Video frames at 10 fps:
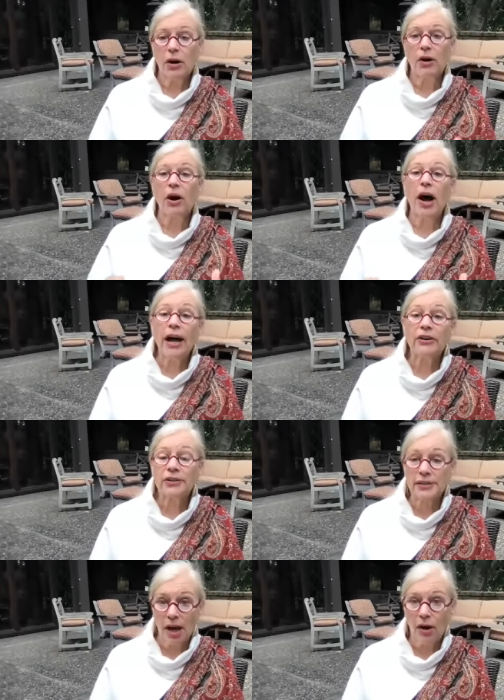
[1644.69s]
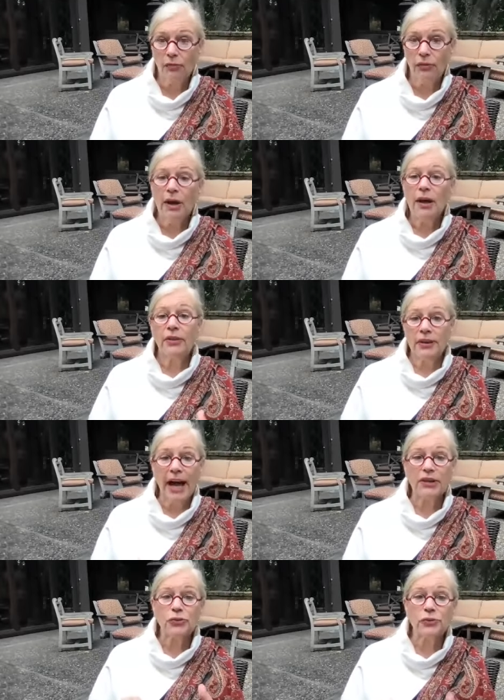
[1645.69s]
our higher self the
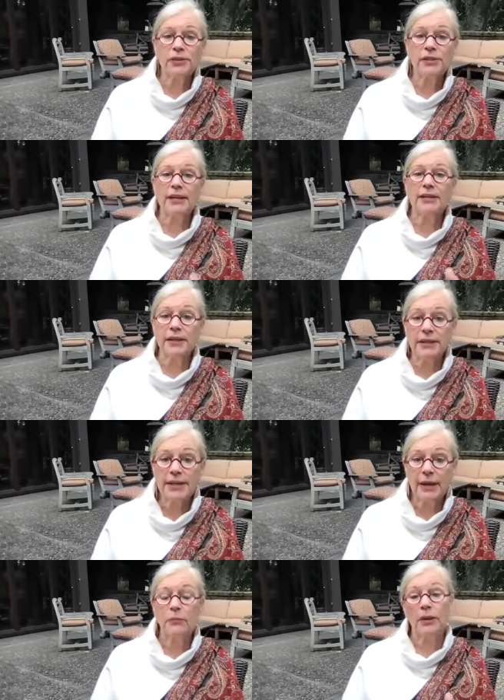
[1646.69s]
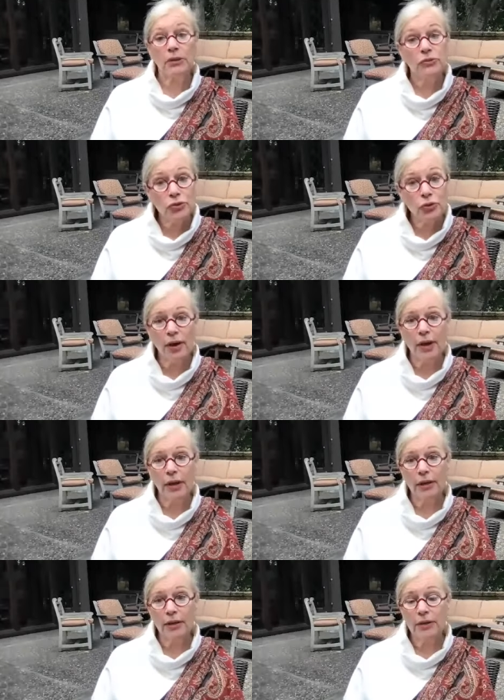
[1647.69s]
natural state is contentment and joy
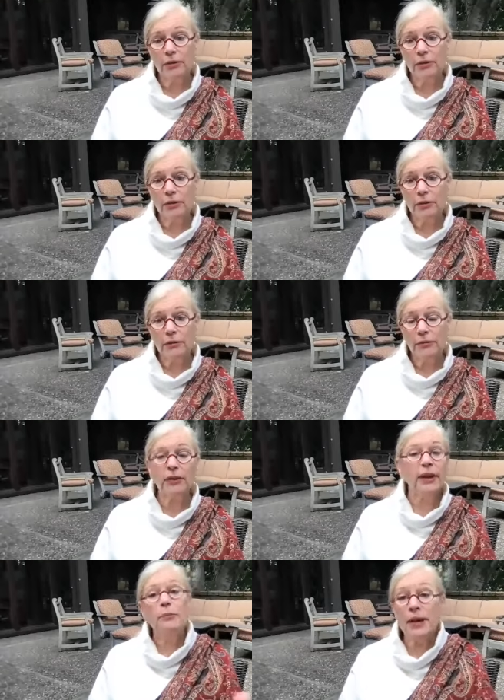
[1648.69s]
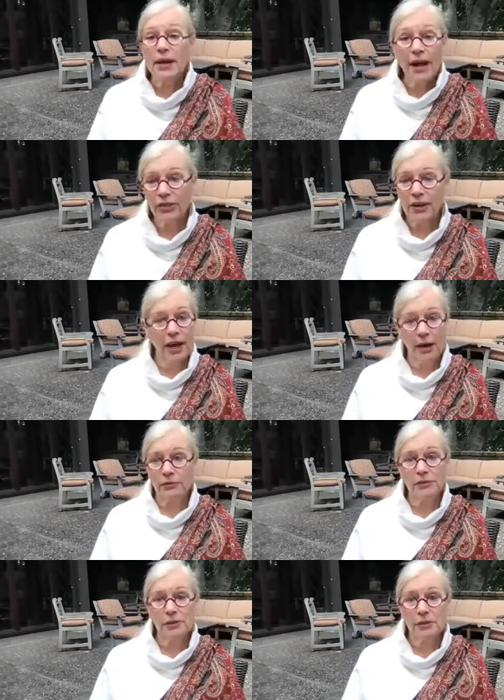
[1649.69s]
there can be nothing
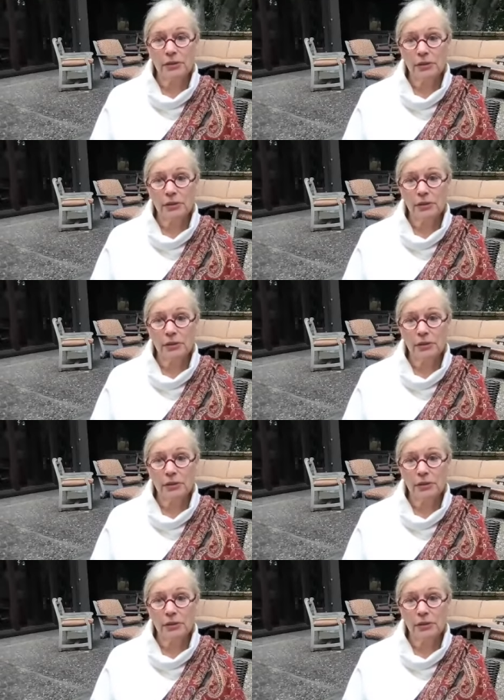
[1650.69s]
else